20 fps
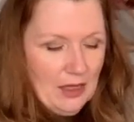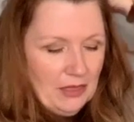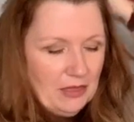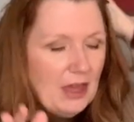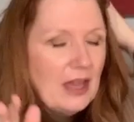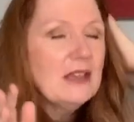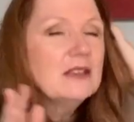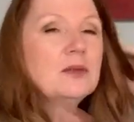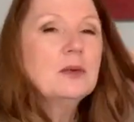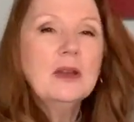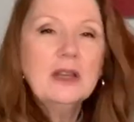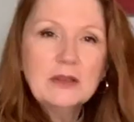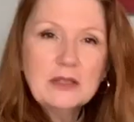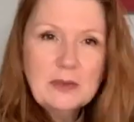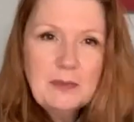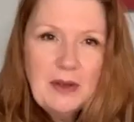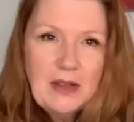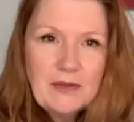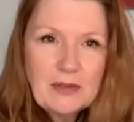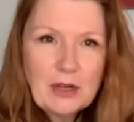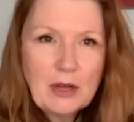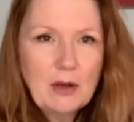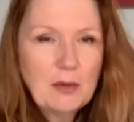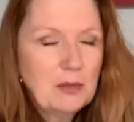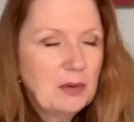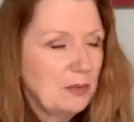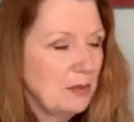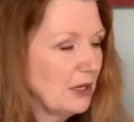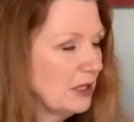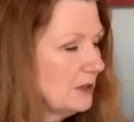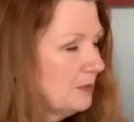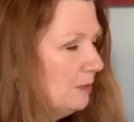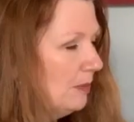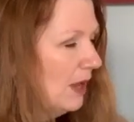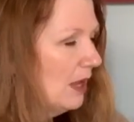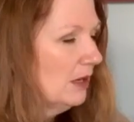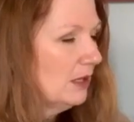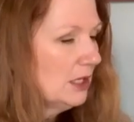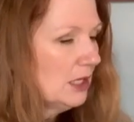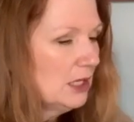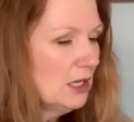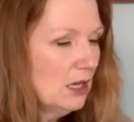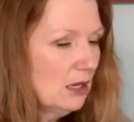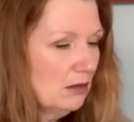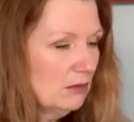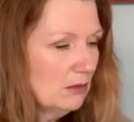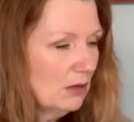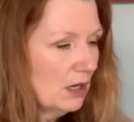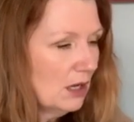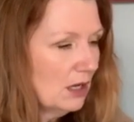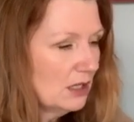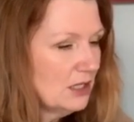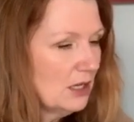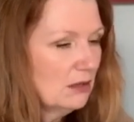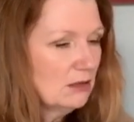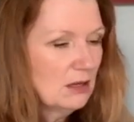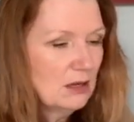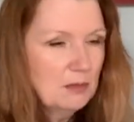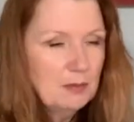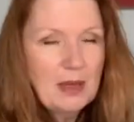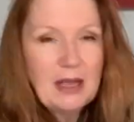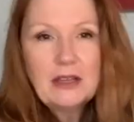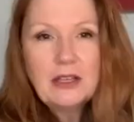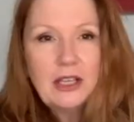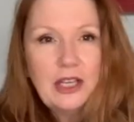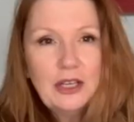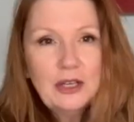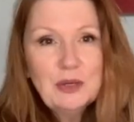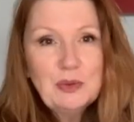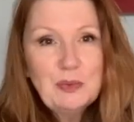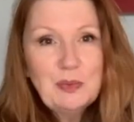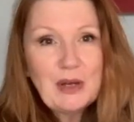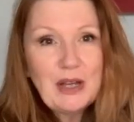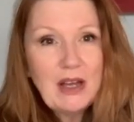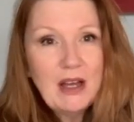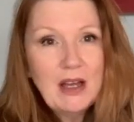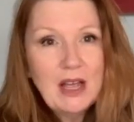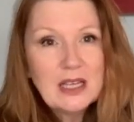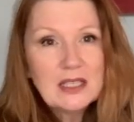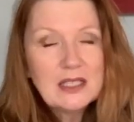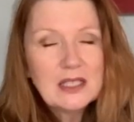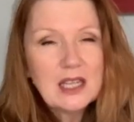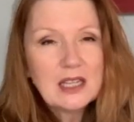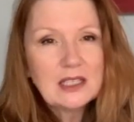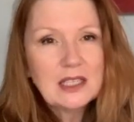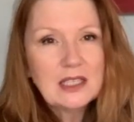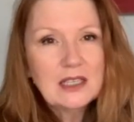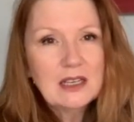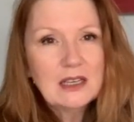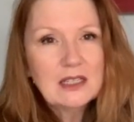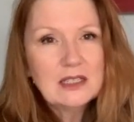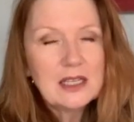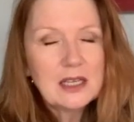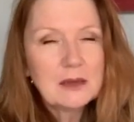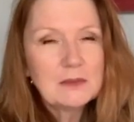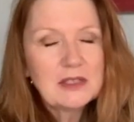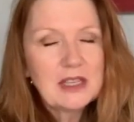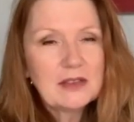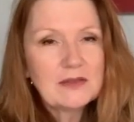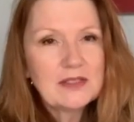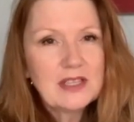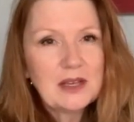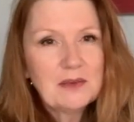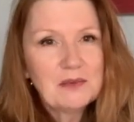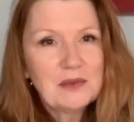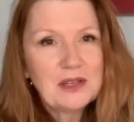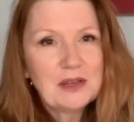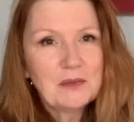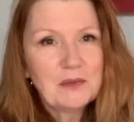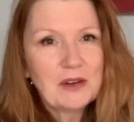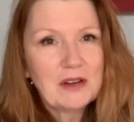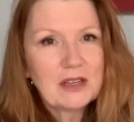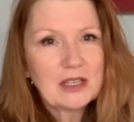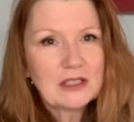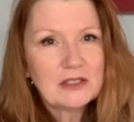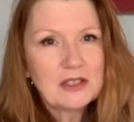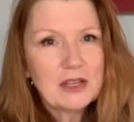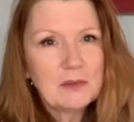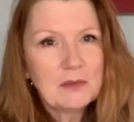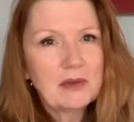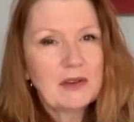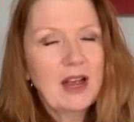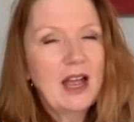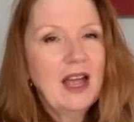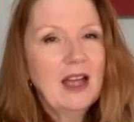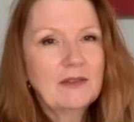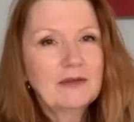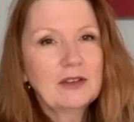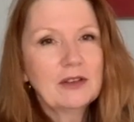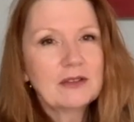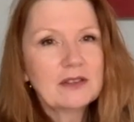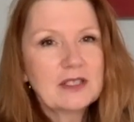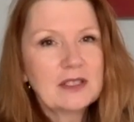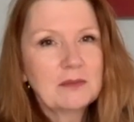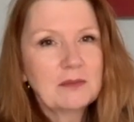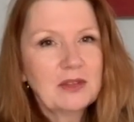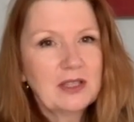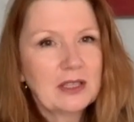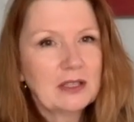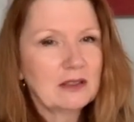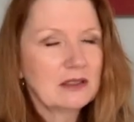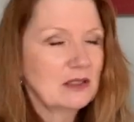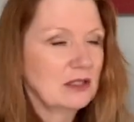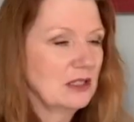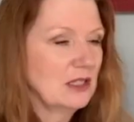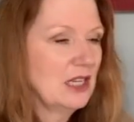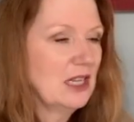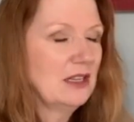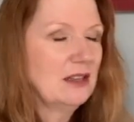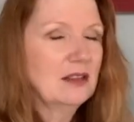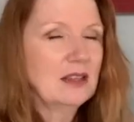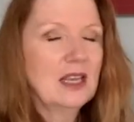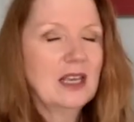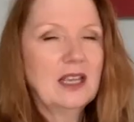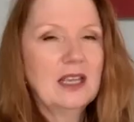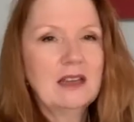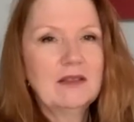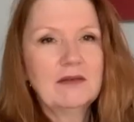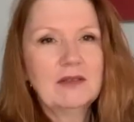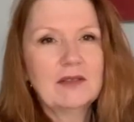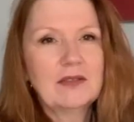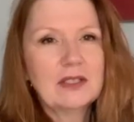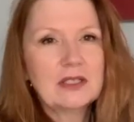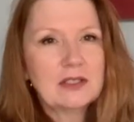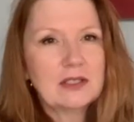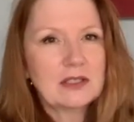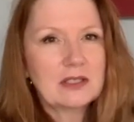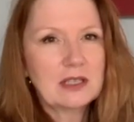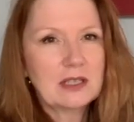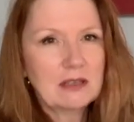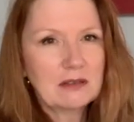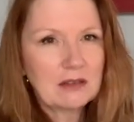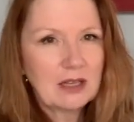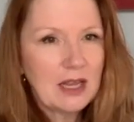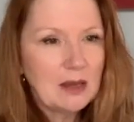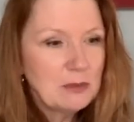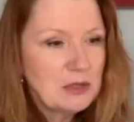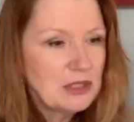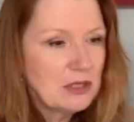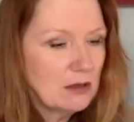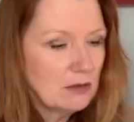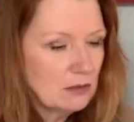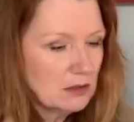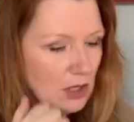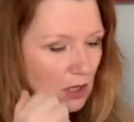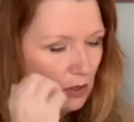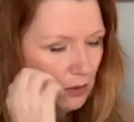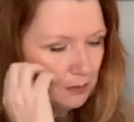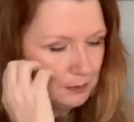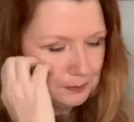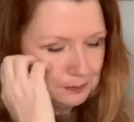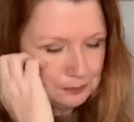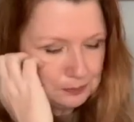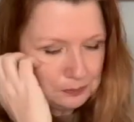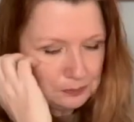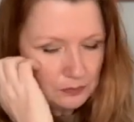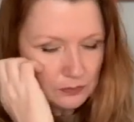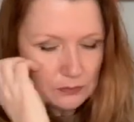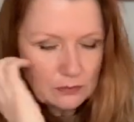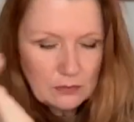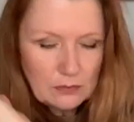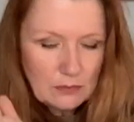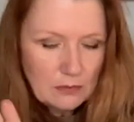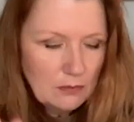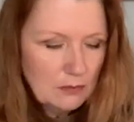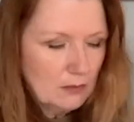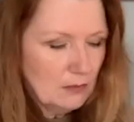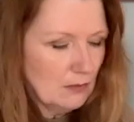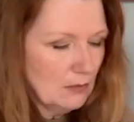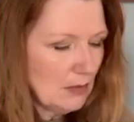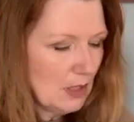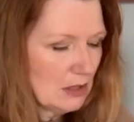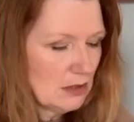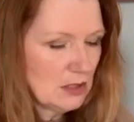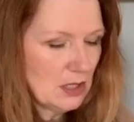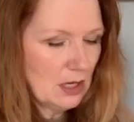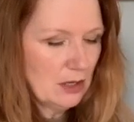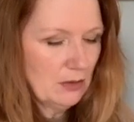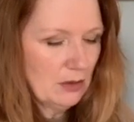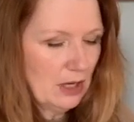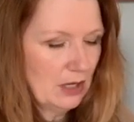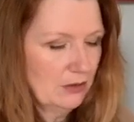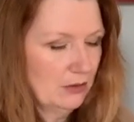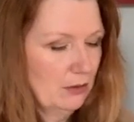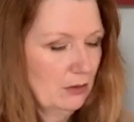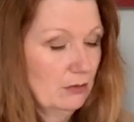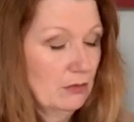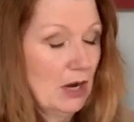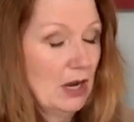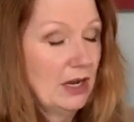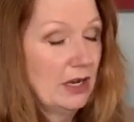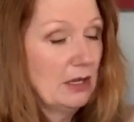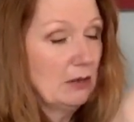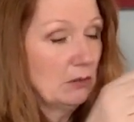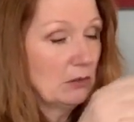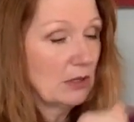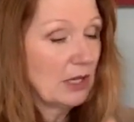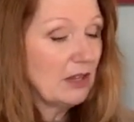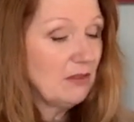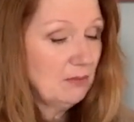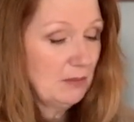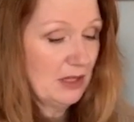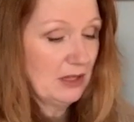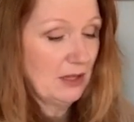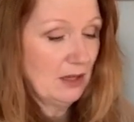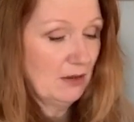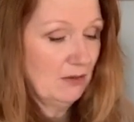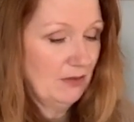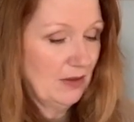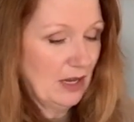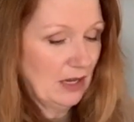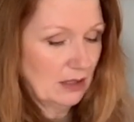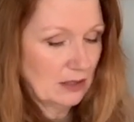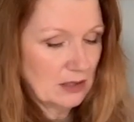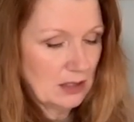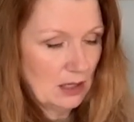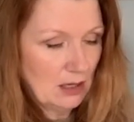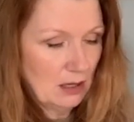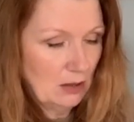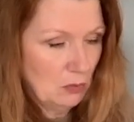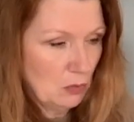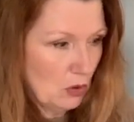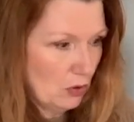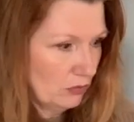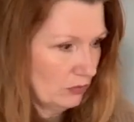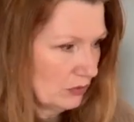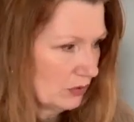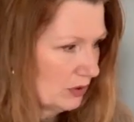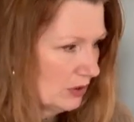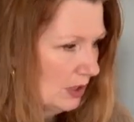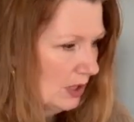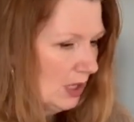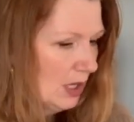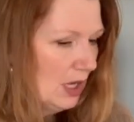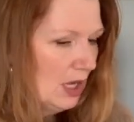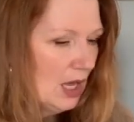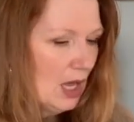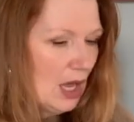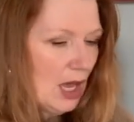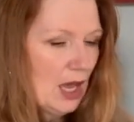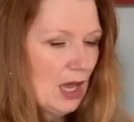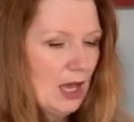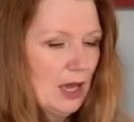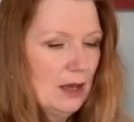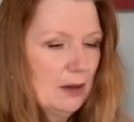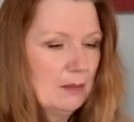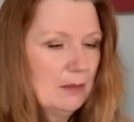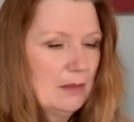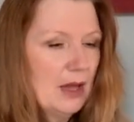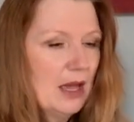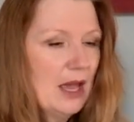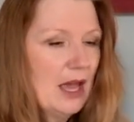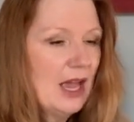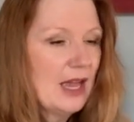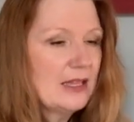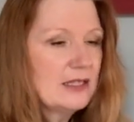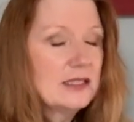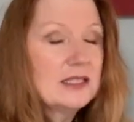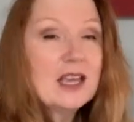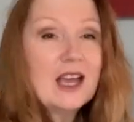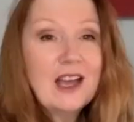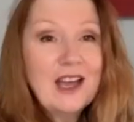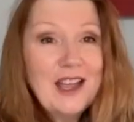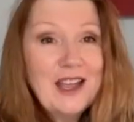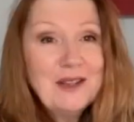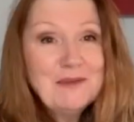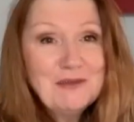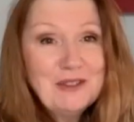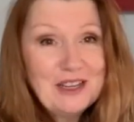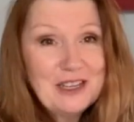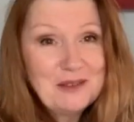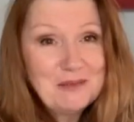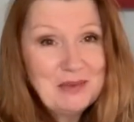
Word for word: that's why it was a bit of a compromise, but you know, I don't know about you, but I certainly nine times out of 10 when I'm wearing a jumper, I have got something underneath it, even if it's just a little camisole top. So I thought, right, it will give me the effect I want. Um, and I am really